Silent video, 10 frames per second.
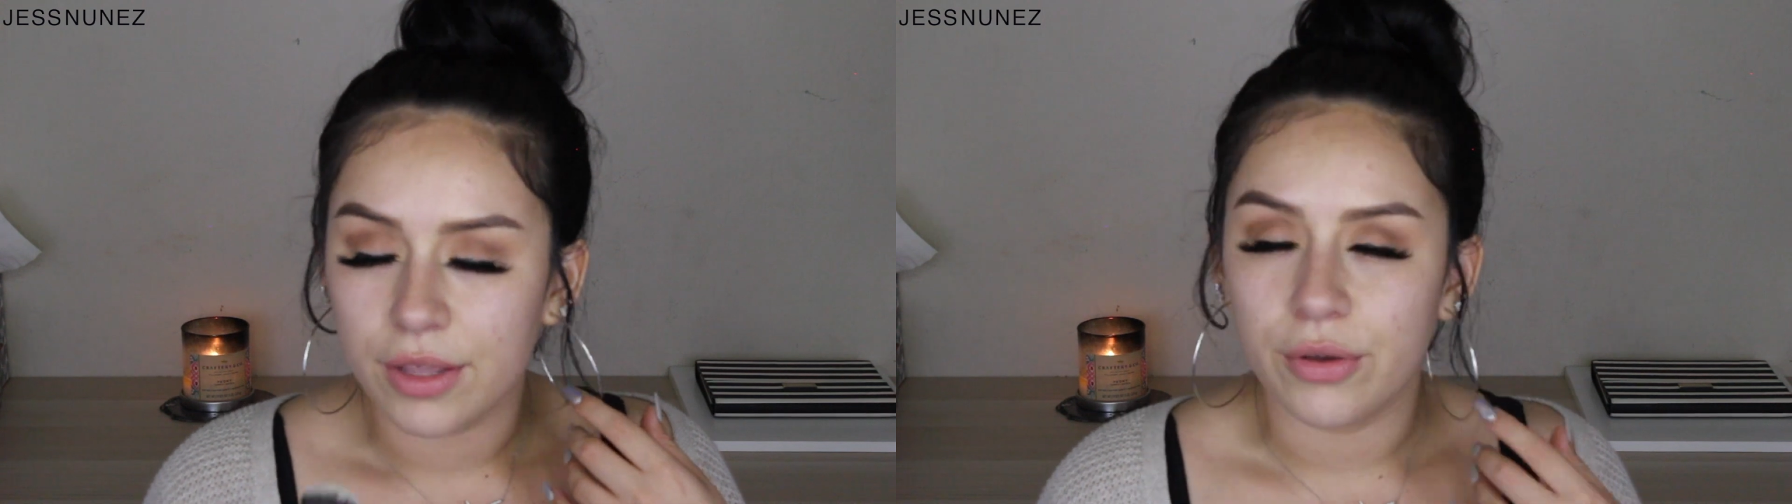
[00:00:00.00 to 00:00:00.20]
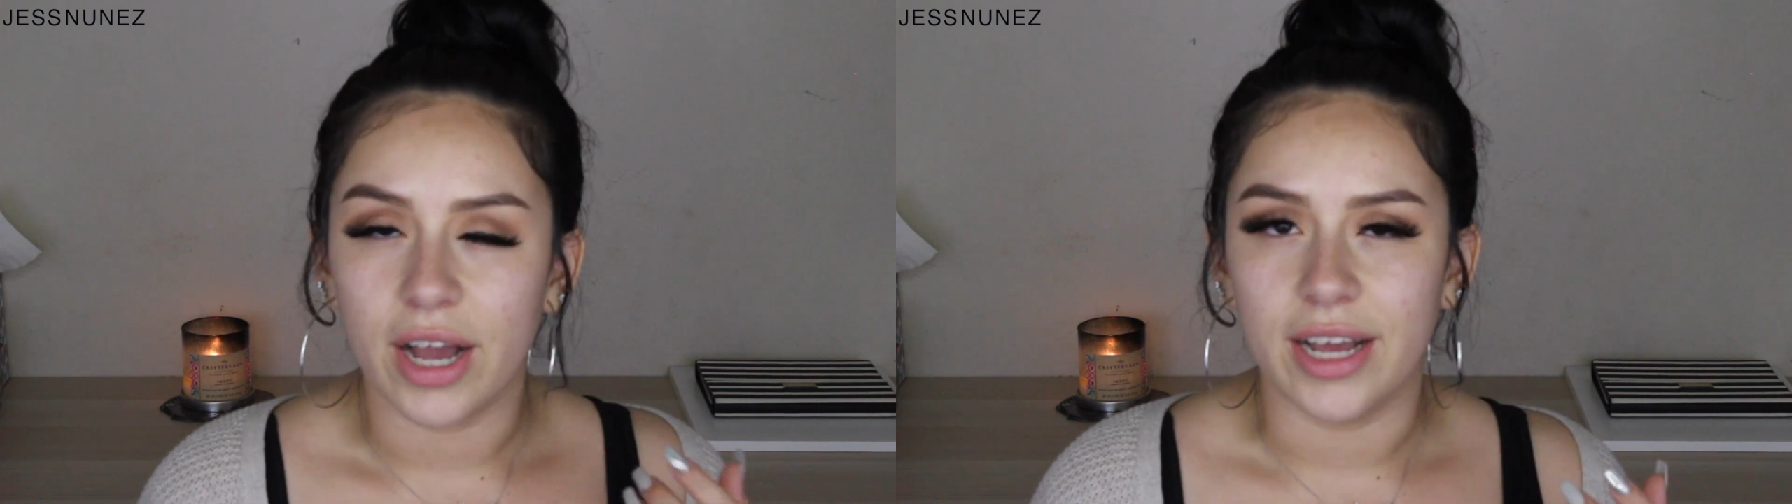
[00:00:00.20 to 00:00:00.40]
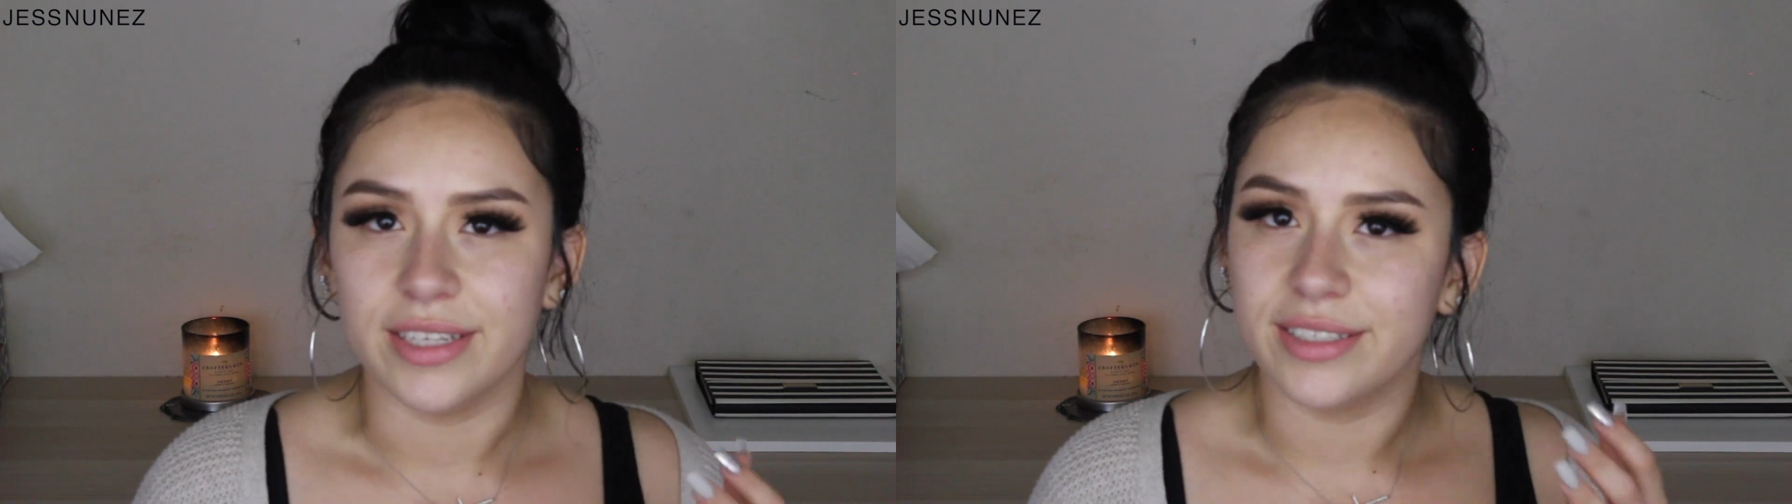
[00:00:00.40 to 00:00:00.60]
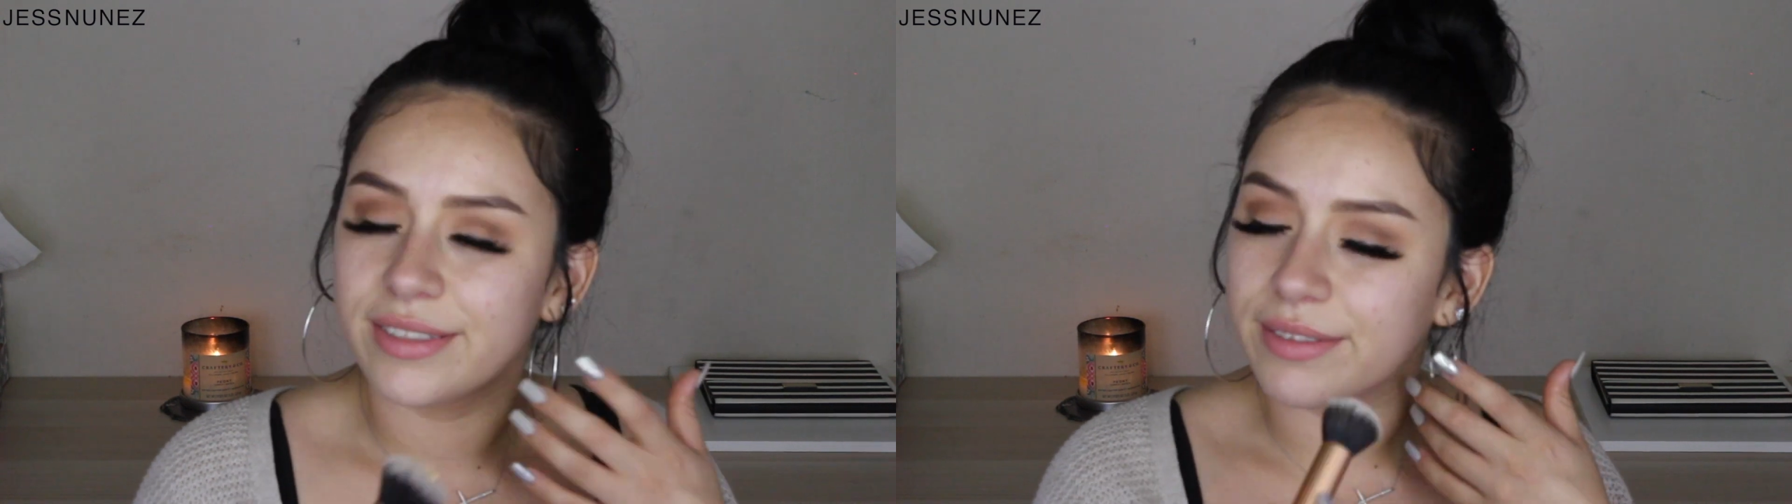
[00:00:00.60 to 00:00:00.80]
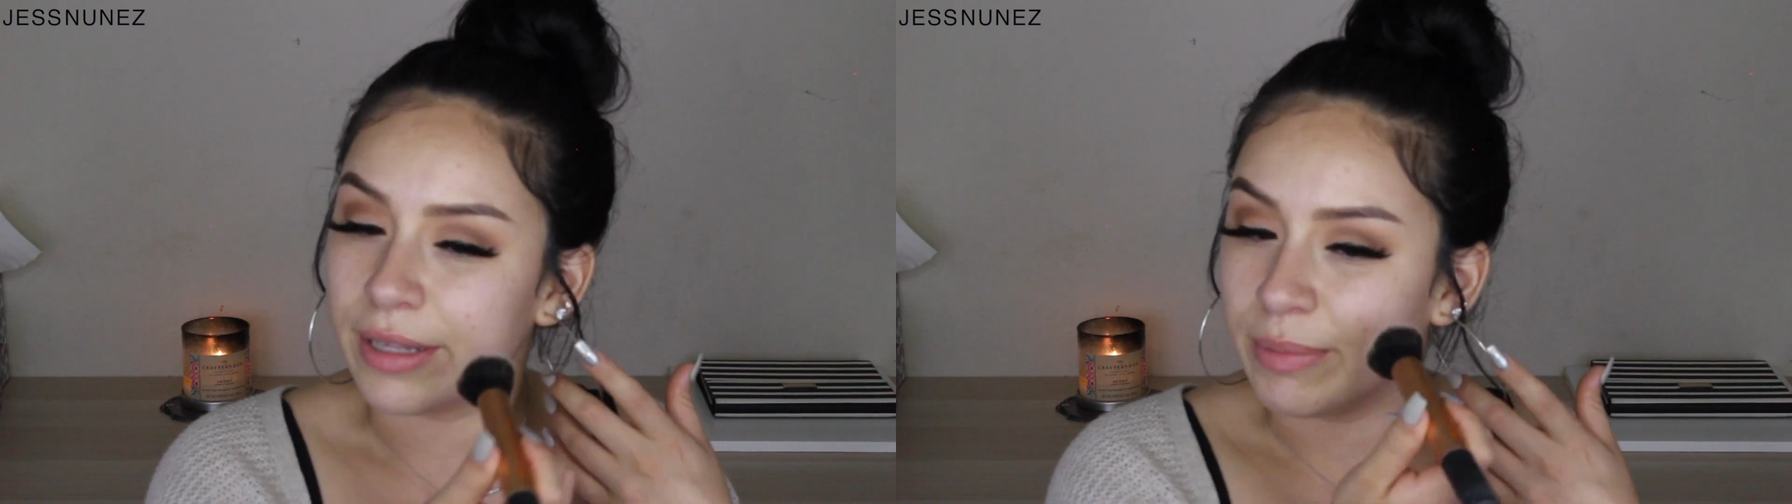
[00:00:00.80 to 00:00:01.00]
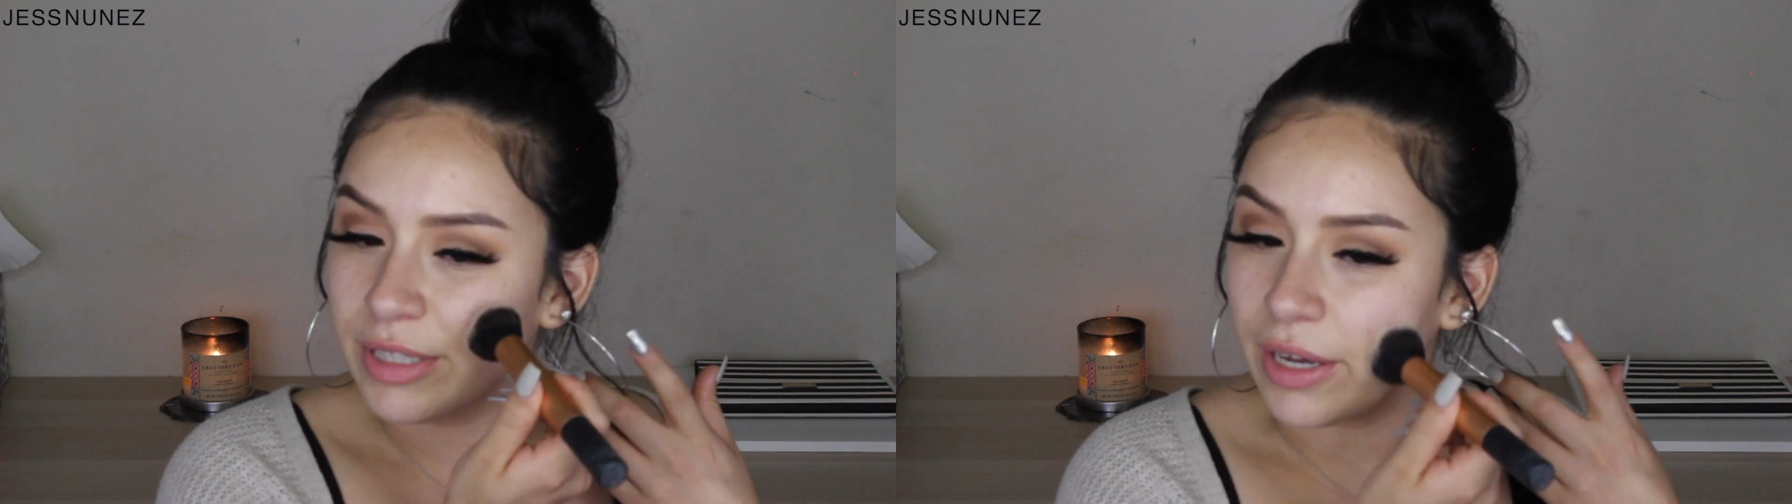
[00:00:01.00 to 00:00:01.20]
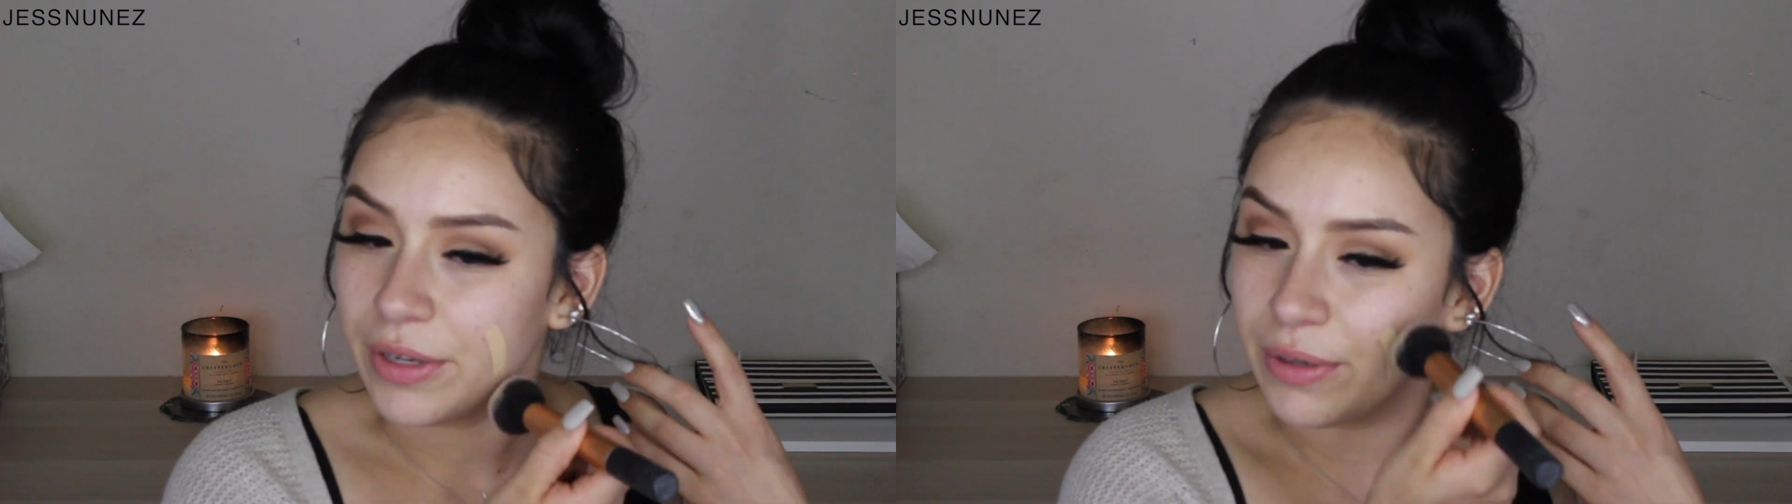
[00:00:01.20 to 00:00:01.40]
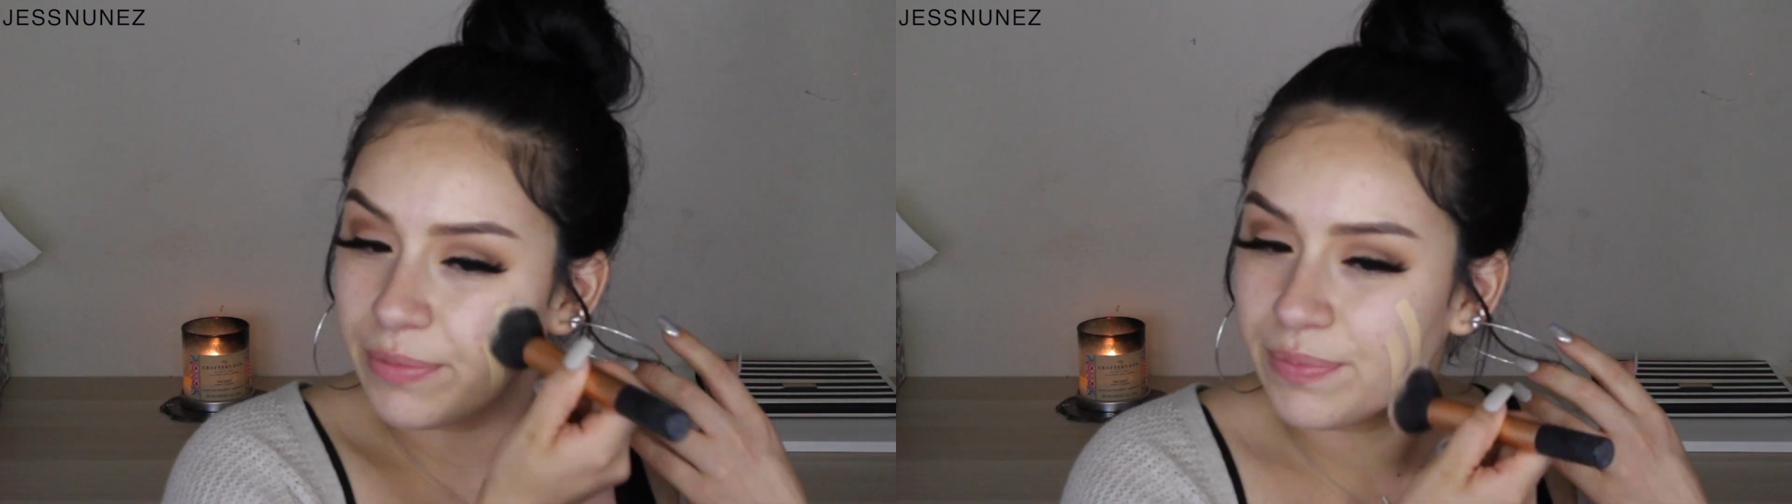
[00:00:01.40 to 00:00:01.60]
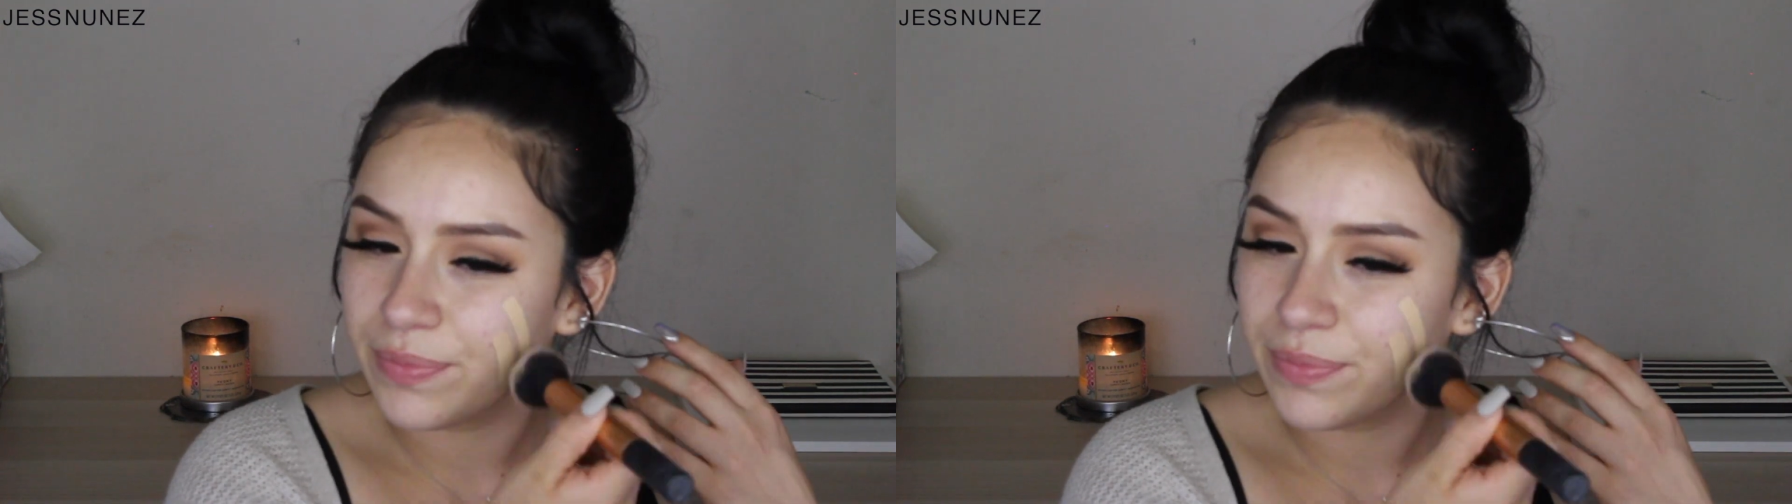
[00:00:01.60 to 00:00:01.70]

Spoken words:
You guys, let me tell you.